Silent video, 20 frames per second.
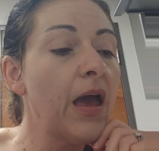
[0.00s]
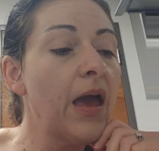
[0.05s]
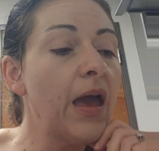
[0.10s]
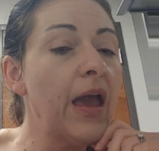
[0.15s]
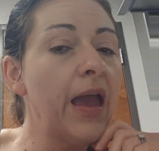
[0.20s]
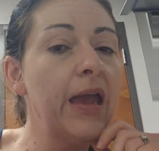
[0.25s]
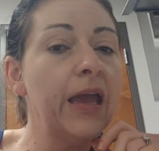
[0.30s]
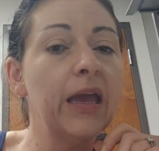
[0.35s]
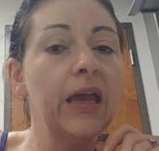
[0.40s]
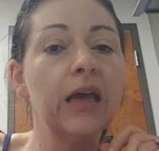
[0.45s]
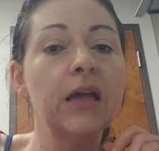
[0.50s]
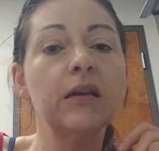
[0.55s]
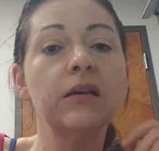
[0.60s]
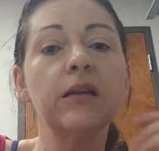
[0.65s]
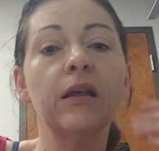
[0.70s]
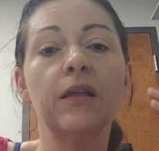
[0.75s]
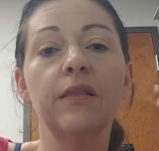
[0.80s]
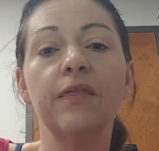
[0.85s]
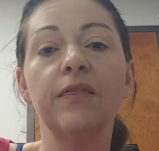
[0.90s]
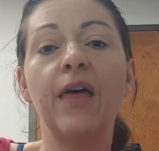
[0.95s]

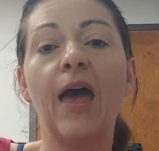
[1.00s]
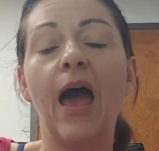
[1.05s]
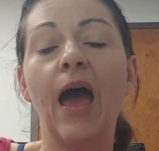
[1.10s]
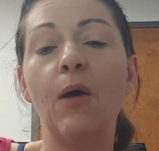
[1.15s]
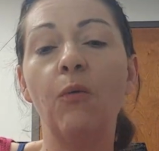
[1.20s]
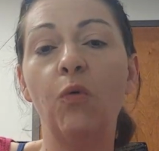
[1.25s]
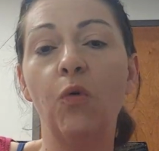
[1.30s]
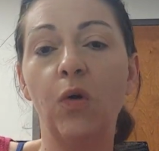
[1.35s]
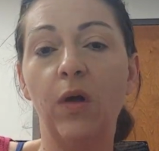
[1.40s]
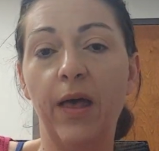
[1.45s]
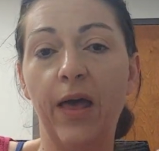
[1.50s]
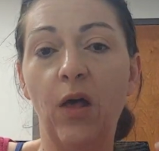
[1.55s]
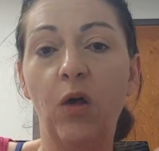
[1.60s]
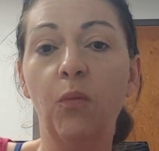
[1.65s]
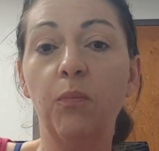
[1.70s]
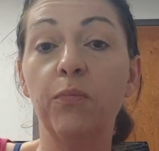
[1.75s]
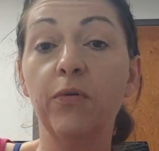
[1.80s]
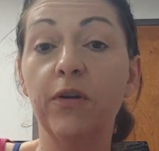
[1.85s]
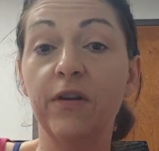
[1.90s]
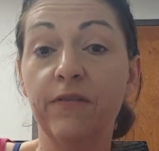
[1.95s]
and that will
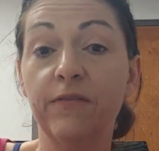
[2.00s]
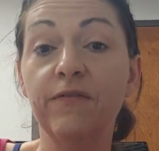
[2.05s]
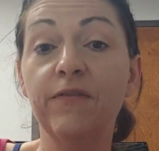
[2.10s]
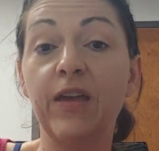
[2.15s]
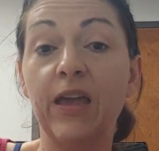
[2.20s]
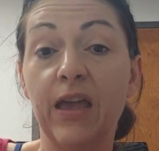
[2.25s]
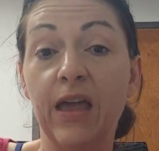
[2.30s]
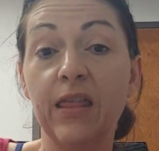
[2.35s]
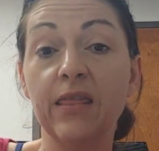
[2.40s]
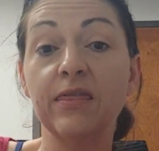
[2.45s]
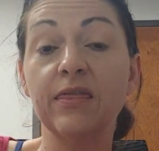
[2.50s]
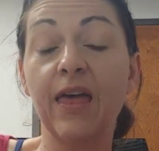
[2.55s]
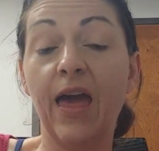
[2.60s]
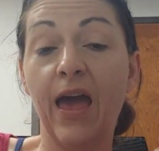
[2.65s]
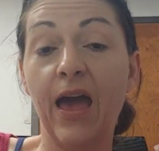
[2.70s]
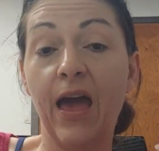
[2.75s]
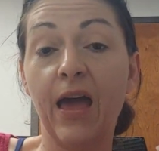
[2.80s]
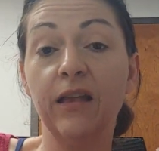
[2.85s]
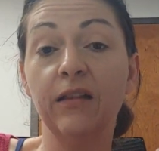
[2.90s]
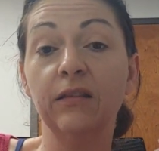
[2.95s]
help prevent
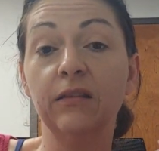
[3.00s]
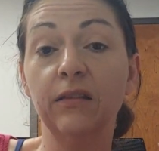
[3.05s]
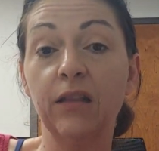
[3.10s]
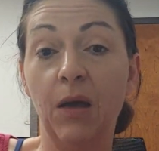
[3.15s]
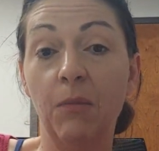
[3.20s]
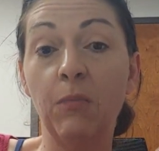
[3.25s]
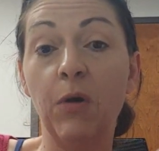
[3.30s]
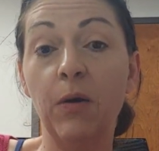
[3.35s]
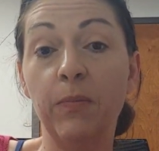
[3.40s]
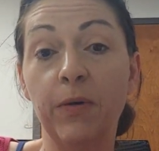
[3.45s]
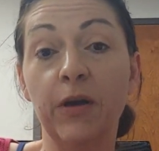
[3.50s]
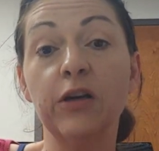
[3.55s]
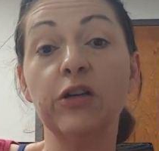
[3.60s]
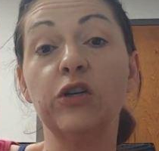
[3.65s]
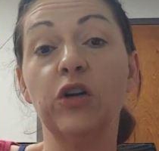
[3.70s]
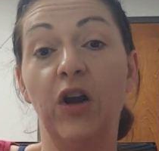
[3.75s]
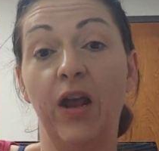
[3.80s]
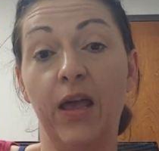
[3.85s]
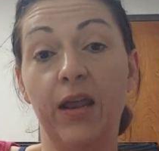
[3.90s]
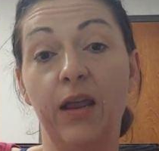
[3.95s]
that lumbar
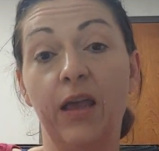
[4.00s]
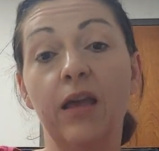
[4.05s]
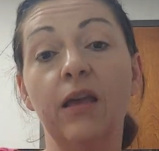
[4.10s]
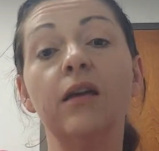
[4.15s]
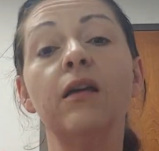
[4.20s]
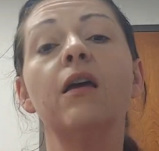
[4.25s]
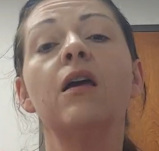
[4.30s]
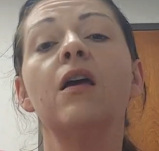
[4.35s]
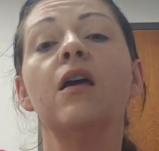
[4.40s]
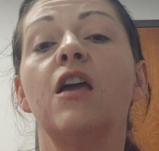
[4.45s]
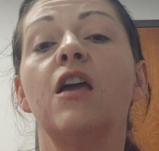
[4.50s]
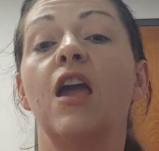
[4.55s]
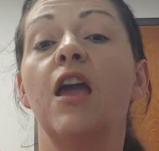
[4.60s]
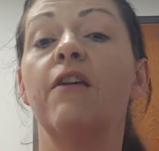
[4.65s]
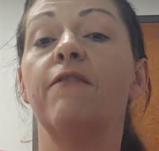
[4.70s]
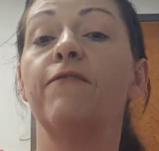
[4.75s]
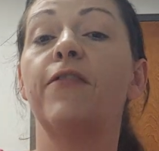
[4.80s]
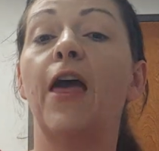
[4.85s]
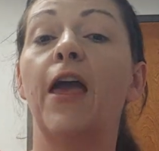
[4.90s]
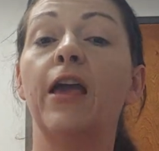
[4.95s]
puncture headache.
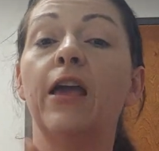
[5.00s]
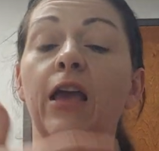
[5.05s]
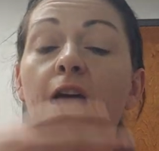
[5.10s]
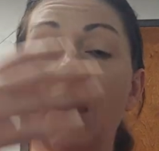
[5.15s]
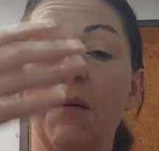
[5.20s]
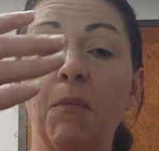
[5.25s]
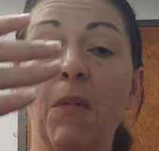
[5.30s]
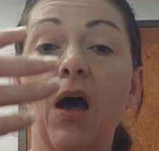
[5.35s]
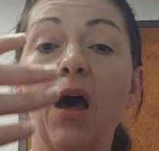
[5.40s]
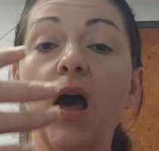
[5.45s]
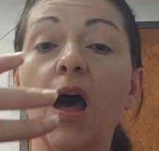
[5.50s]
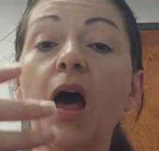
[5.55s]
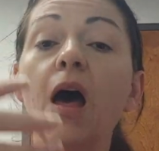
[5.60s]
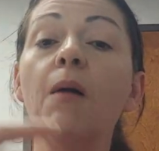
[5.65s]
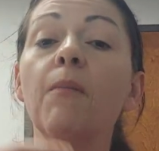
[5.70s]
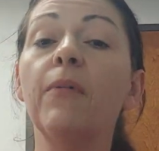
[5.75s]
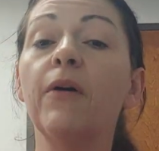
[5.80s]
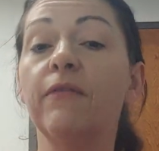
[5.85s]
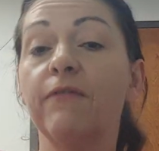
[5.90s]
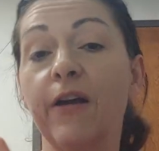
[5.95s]
If they come
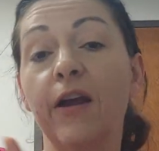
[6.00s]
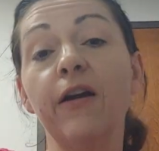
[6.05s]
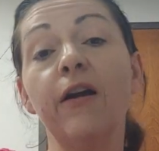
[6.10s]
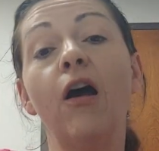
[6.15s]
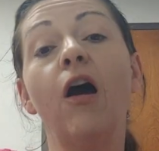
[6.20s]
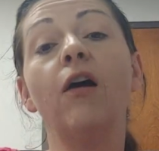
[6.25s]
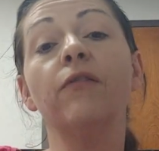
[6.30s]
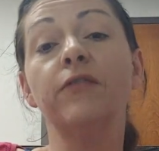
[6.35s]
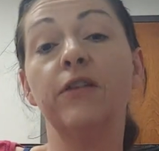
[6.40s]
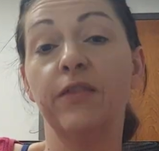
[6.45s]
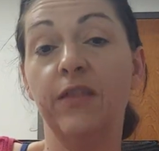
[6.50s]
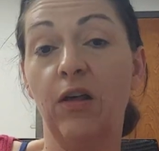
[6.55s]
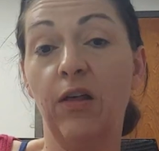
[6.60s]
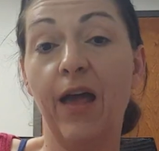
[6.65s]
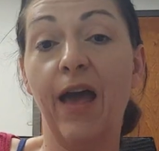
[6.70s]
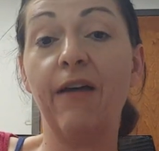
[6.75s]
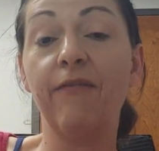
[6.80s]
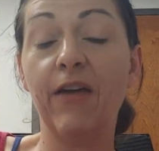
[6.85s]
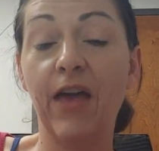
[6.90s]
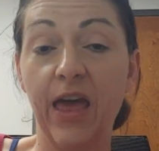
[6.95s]
up, very often they'll
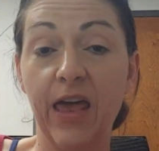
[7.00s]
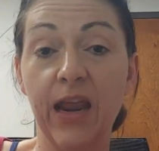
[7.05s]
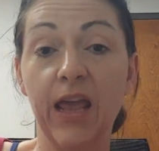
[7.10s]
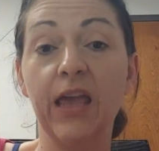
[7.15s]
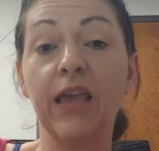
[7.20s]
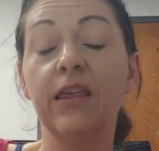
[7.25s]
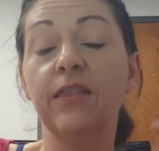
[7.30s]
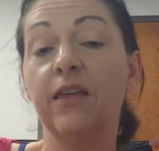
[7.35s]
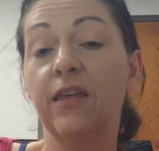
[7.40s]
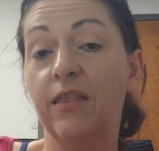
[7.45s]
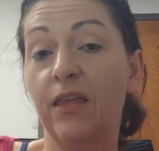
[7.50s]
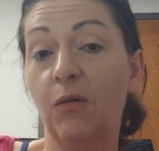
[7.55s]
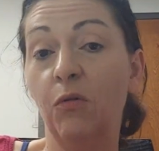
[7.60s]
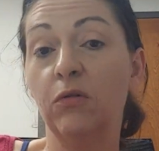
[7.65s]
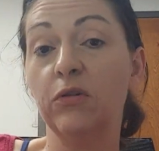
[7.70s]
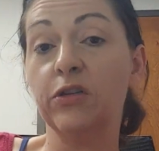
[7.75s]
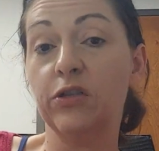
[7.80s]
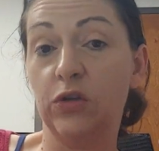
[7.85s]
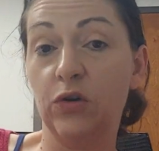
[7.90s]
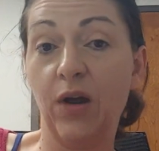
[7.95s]
have a headache that they
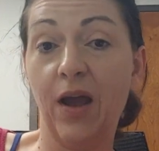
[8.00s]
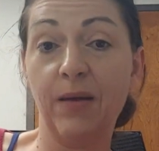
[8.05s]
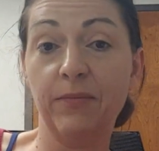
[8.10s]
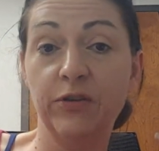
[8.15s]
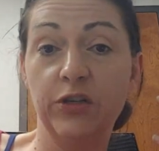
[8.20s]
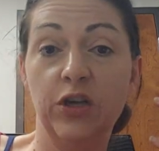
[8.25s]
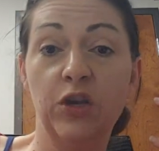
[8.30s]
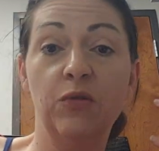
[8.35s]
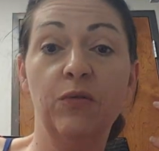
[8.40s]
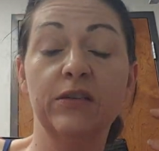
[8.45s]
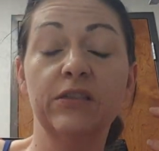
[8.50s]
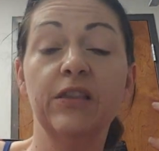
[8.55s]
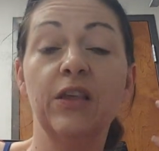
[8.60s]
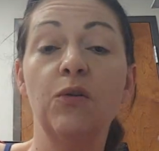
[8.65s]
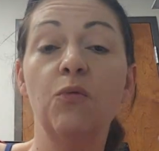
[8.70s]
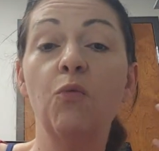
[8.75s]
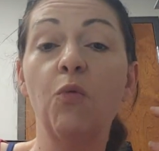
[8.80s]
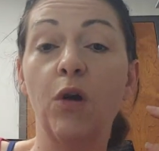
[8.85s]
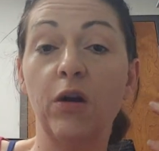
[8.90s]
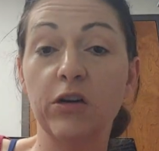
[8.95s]
will describe to you as
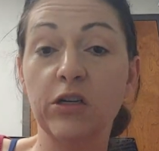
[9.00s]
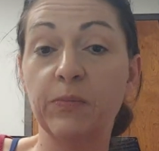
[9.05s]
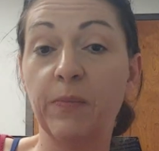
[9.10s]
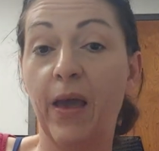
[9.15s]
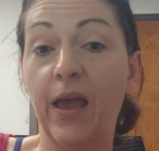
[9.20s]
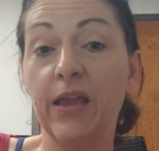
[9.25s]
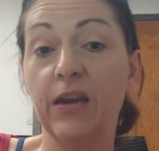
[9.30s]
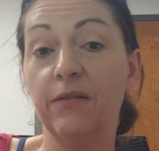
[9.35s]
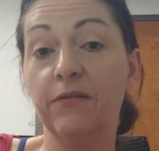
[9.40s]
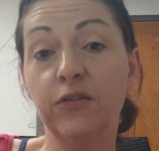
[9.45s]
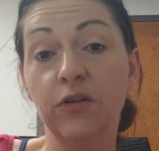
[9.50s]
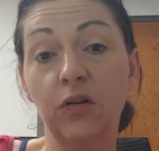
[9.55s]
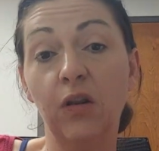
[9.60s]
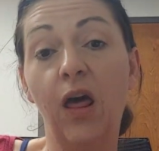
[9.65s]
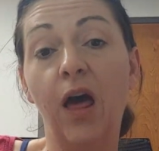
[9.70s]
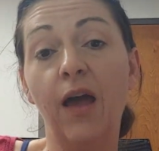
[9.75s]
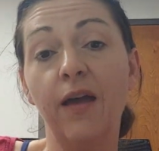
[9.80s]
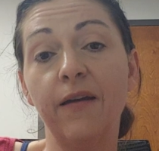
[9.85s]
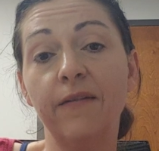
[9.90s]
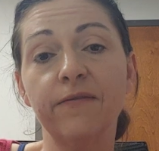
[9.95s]
the worst pain of their
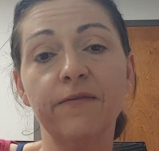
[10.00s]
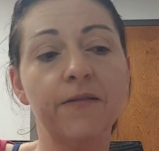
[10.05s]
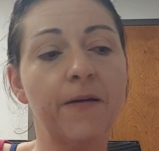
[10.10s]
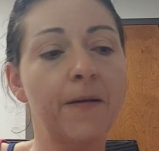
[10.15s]
life.